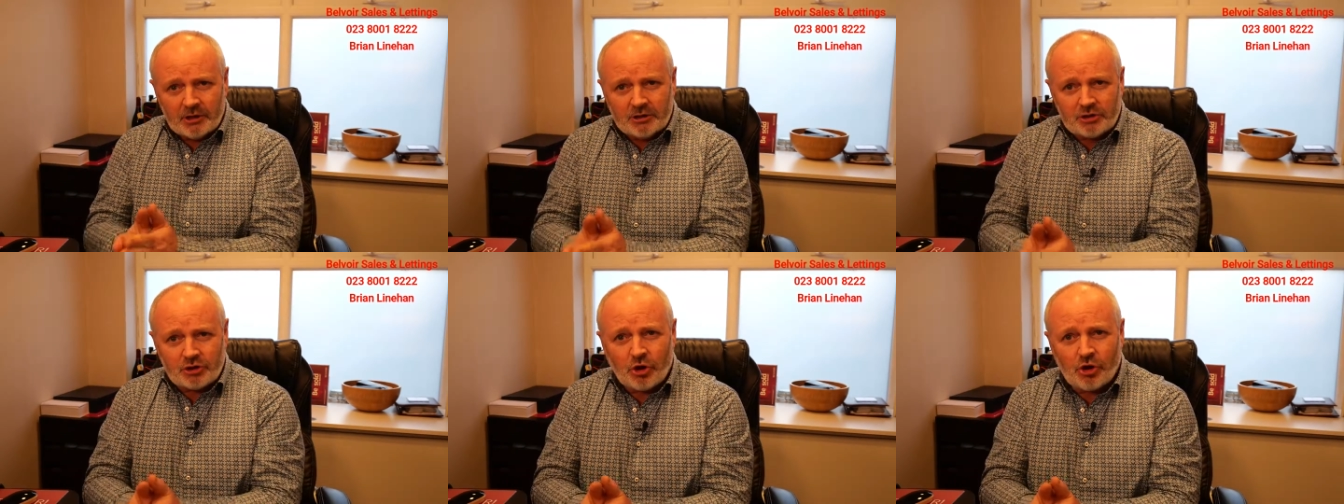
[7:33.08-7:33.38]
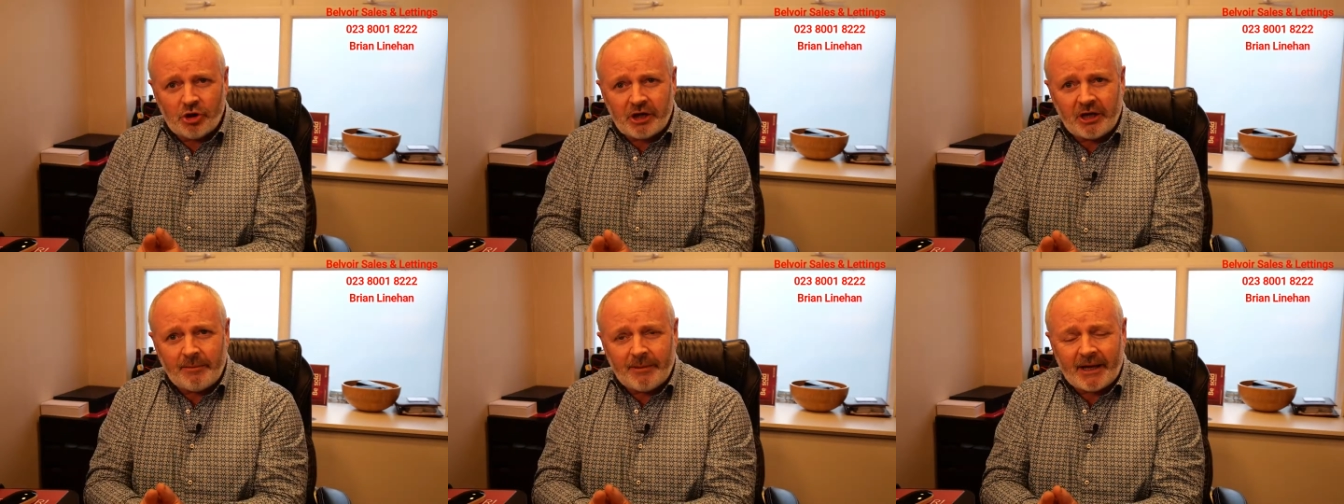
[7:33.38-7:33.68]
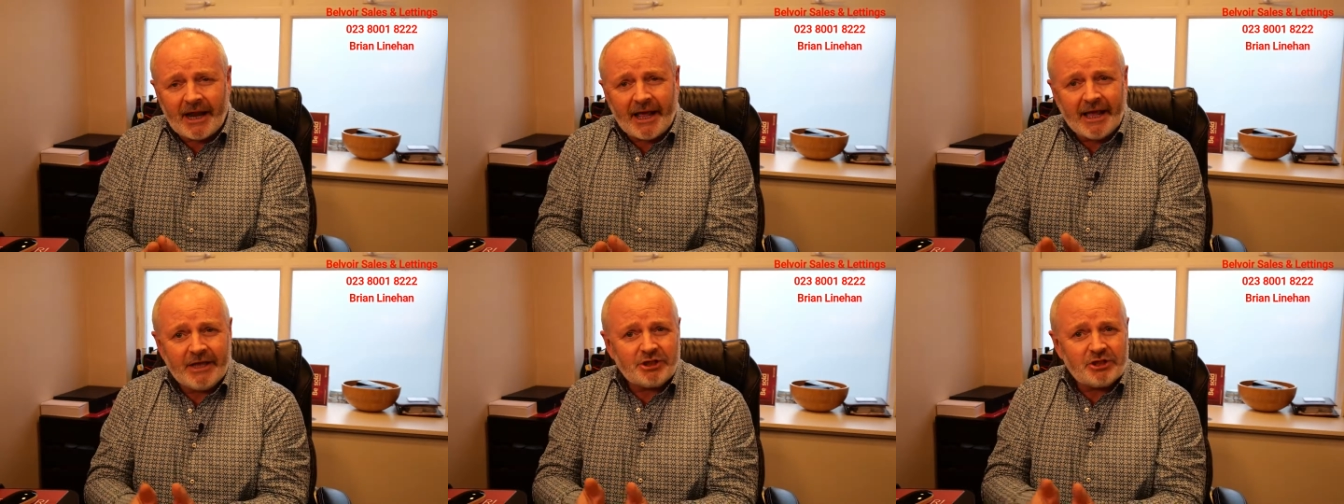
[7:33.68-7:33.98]
Talking
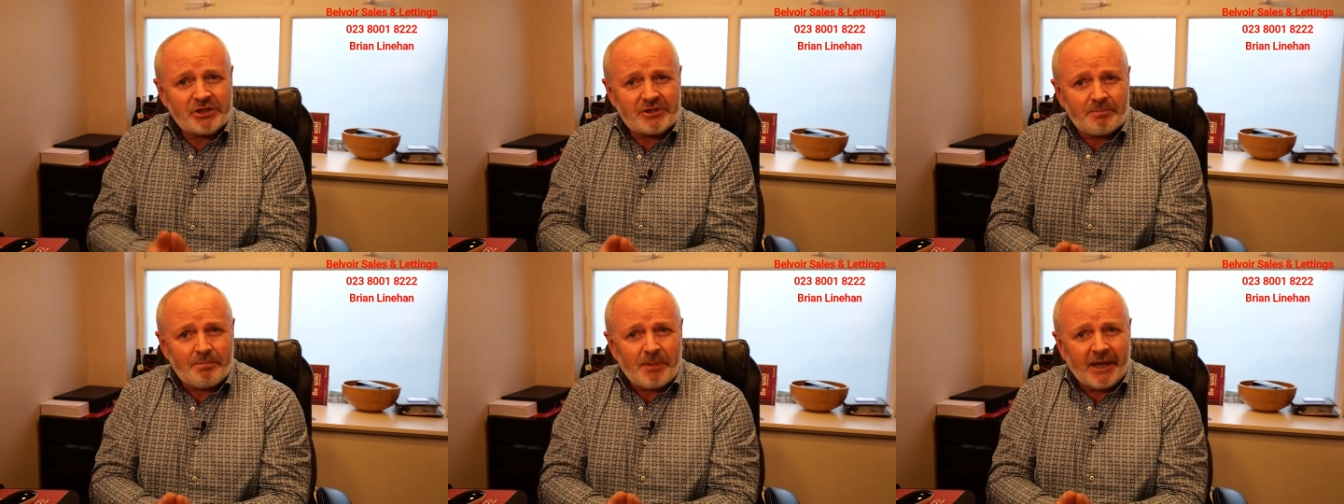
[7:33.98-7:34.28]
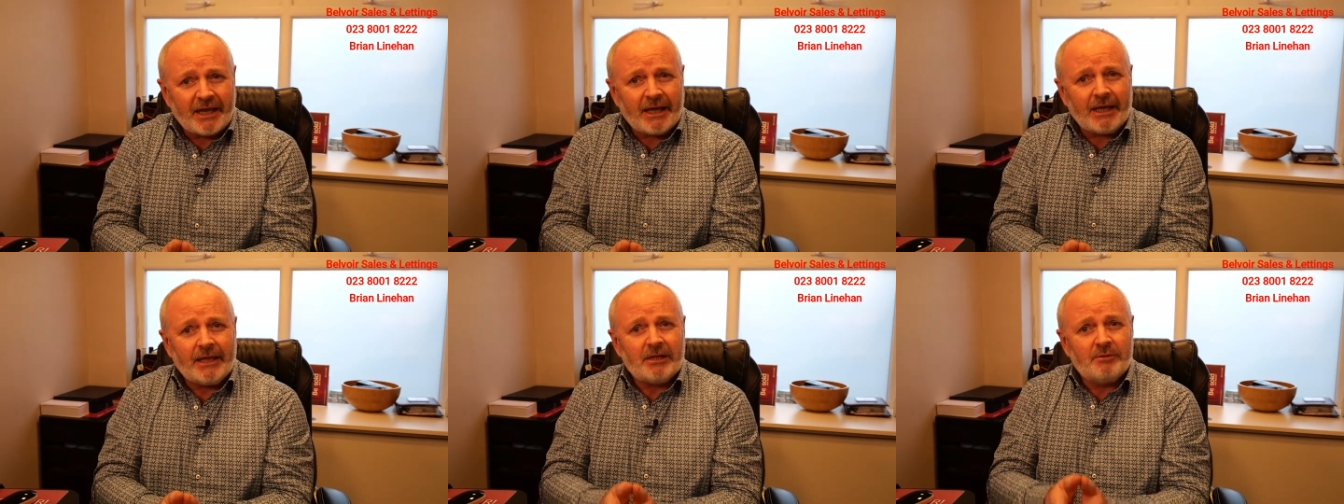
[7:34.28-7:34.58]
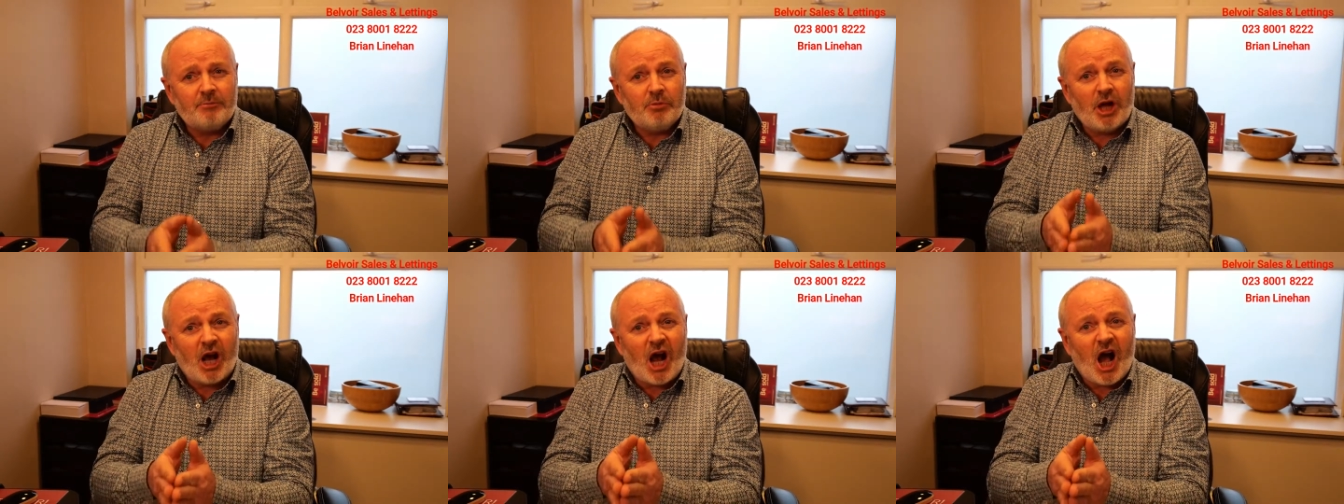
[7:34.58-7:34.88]
about agents and picking
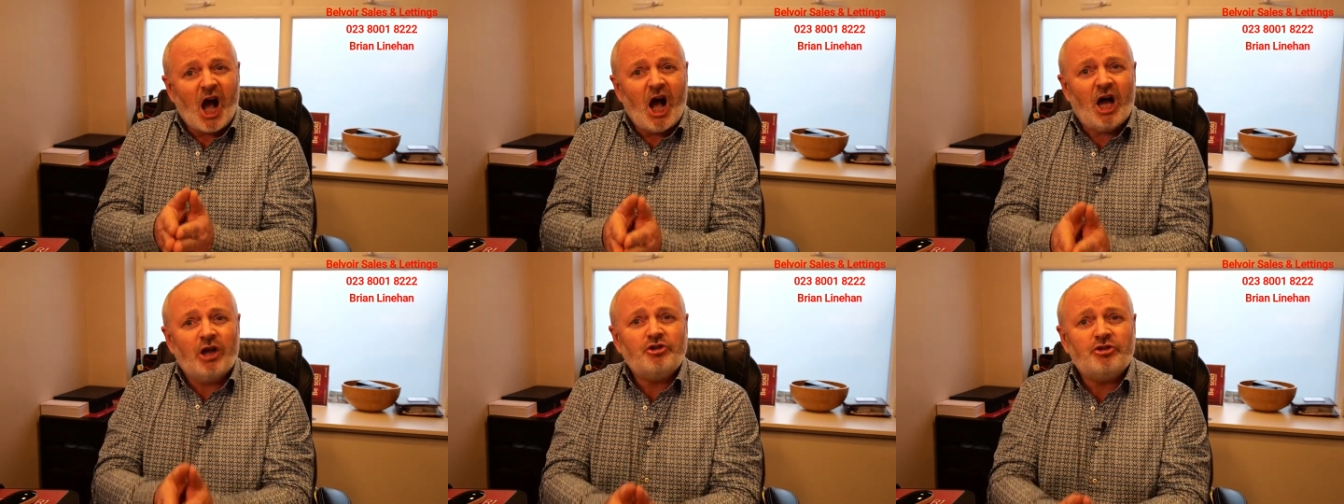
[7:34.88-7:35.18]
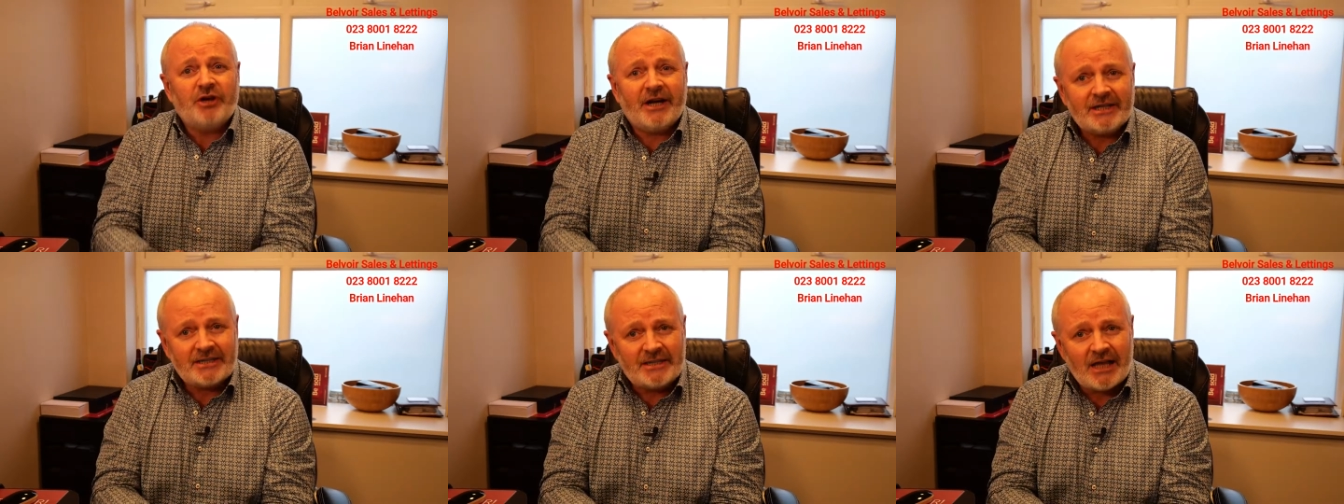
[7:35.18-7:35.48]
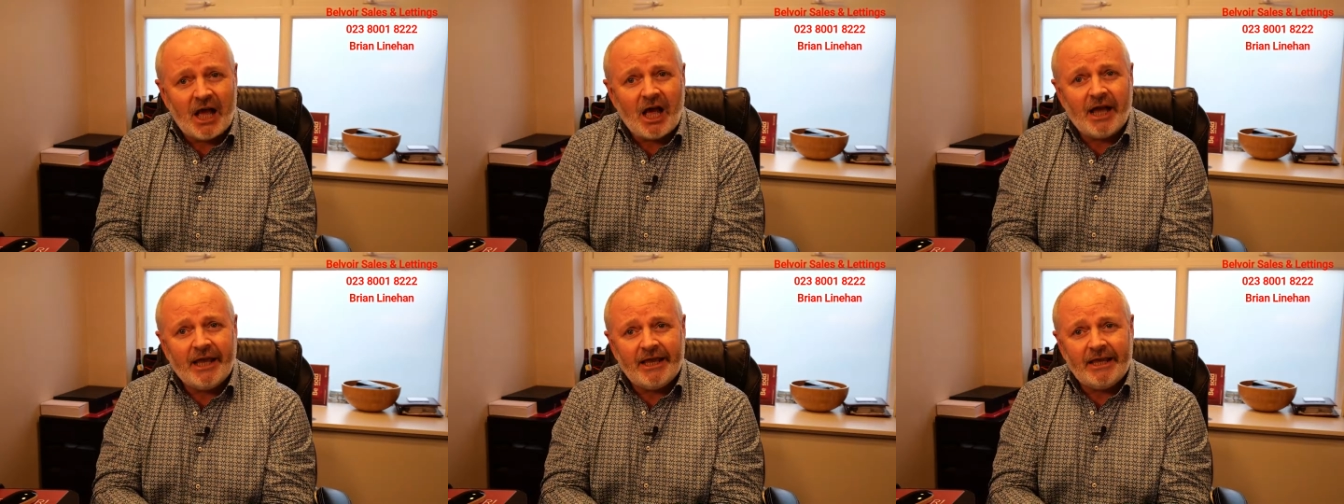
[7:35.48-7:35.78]
them, contract
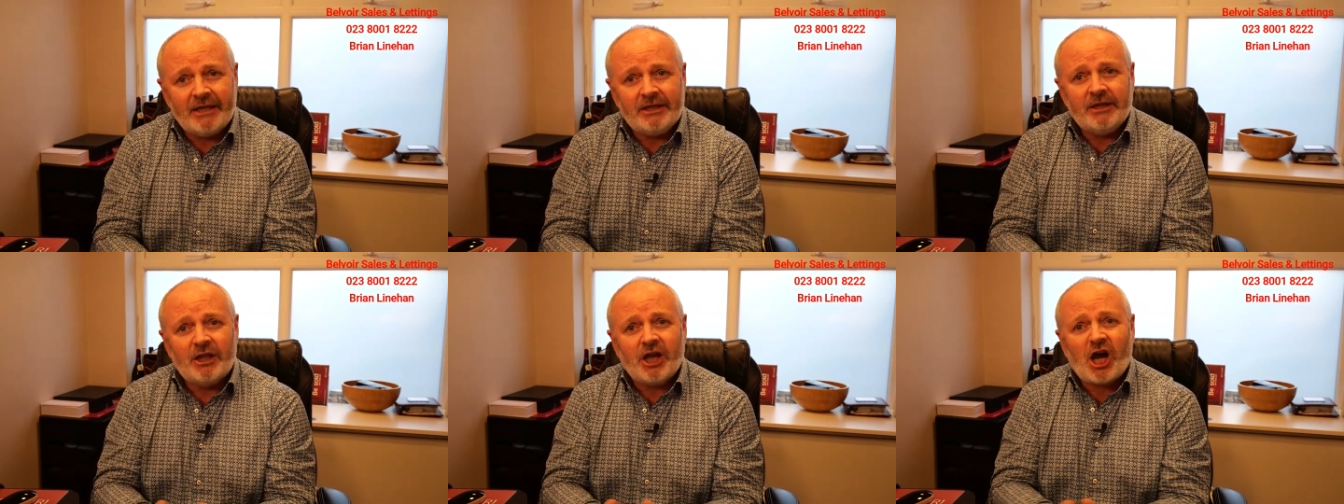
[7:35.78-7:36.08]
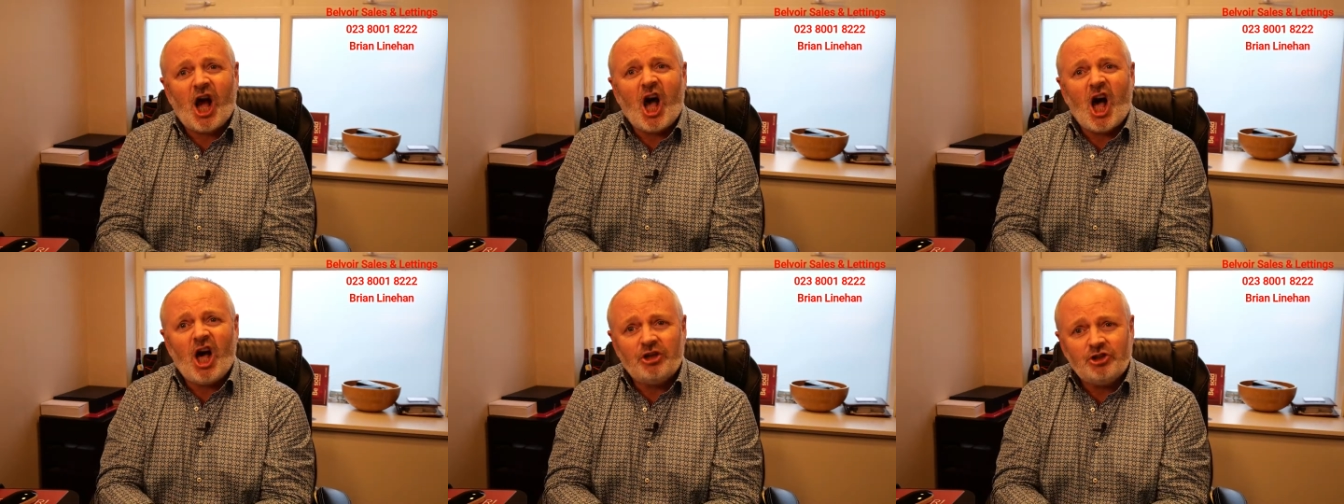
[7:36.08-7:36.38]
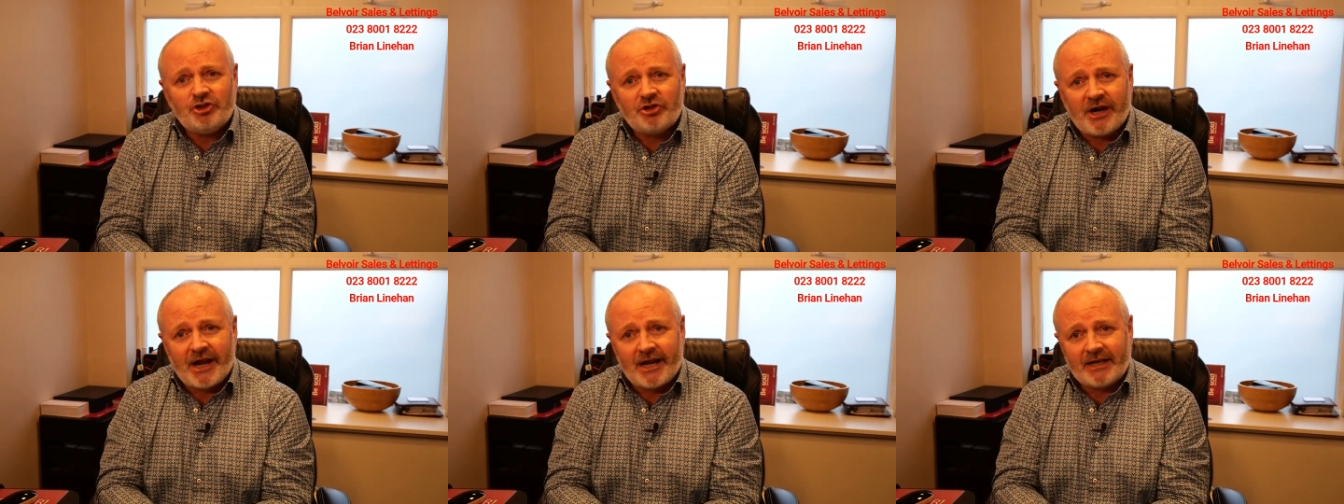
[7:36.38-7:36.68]
tie-in, the
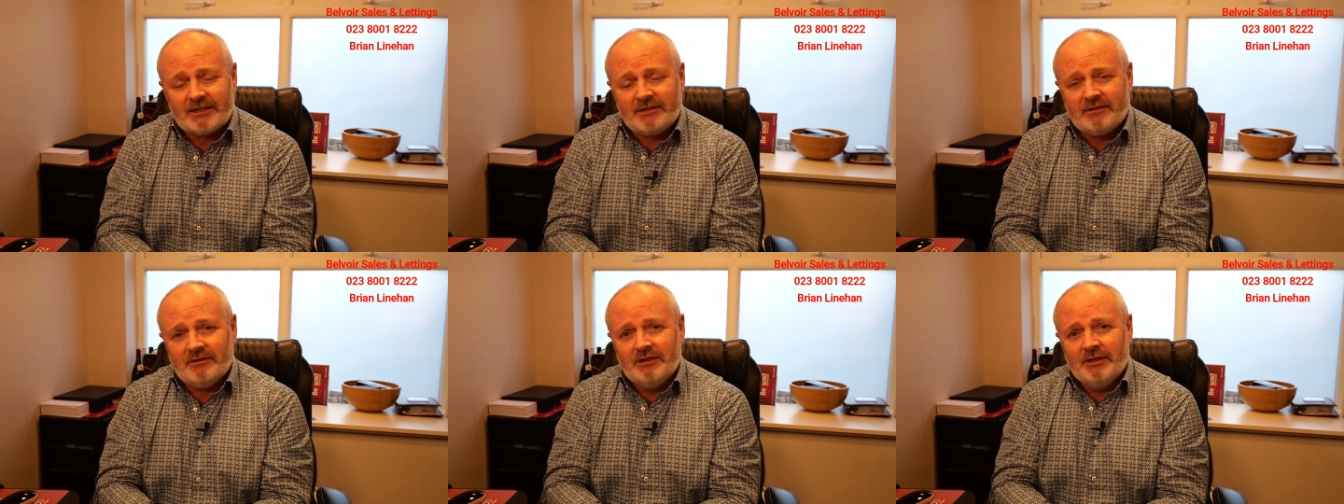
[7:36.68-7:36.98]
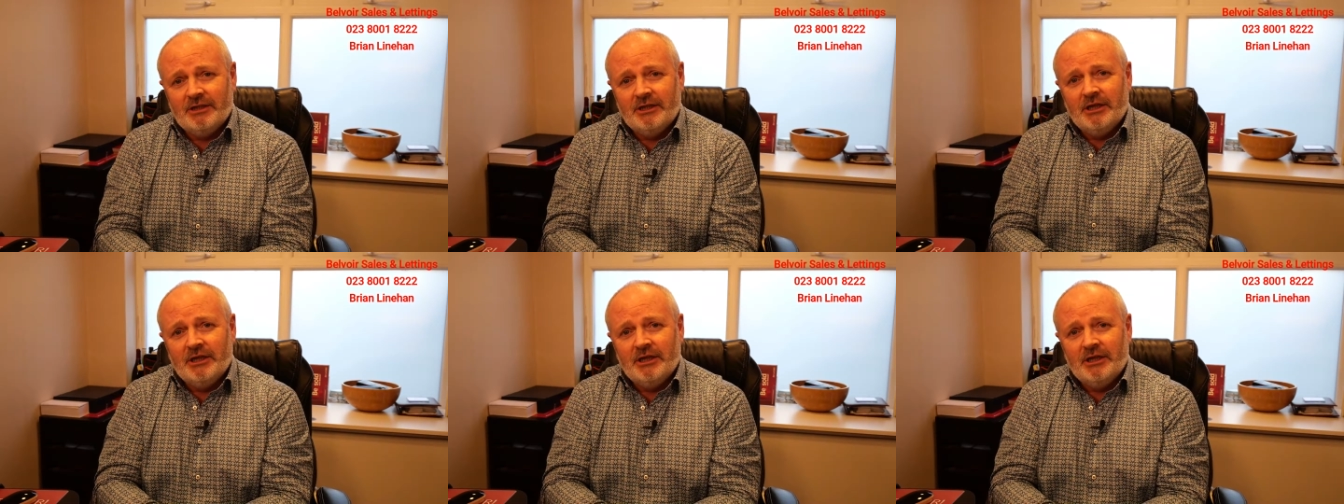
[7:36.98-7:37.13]
contract.